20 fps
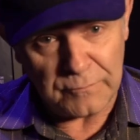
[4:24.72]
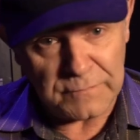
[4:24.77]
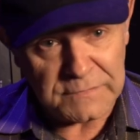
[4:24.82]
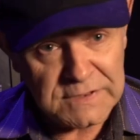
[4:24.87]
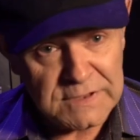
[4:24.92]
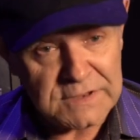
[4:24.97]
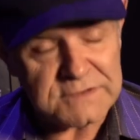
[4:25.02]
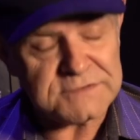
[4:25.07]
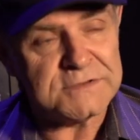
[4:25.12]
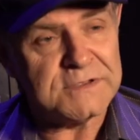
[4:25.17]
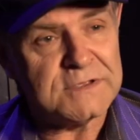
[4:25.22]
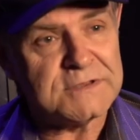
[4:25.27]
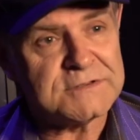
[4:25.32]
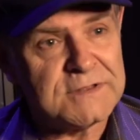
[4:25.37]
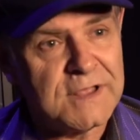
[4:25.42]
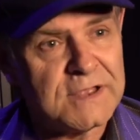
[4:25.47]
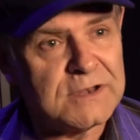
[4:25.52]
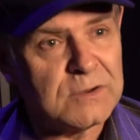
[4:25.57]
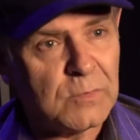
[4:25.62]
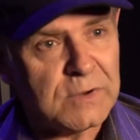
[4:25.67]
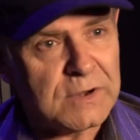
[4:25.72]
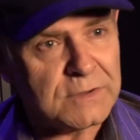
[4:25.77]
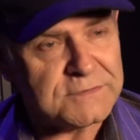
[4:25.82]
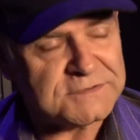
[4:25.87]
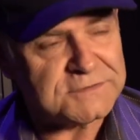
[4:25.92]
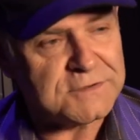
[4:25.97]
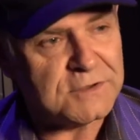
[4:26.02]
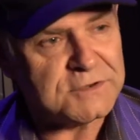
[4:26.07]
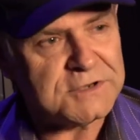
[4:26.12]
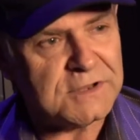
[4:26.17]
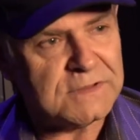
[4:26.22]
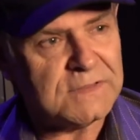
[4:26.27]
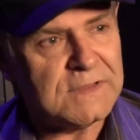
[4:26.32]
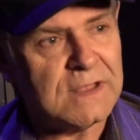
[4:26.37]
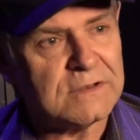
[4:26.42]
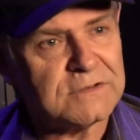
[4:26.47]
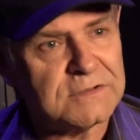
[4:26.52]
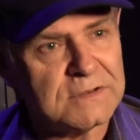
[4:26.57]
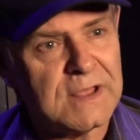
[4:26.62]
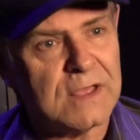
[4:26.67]
years and years later when I was searching the
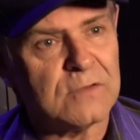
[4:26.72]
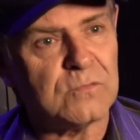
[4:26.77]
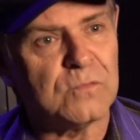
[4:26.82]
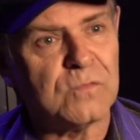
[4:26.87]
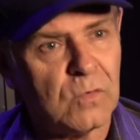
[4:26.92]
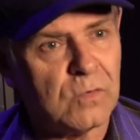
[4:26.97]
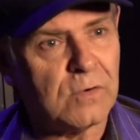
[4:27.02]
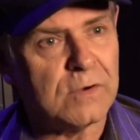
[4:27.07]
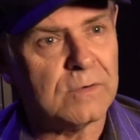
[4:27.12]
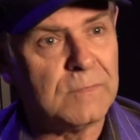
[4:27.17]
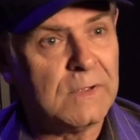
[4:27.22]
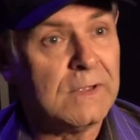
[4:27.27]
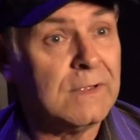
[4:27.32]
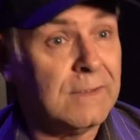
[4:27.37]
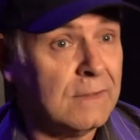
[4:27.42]
internet for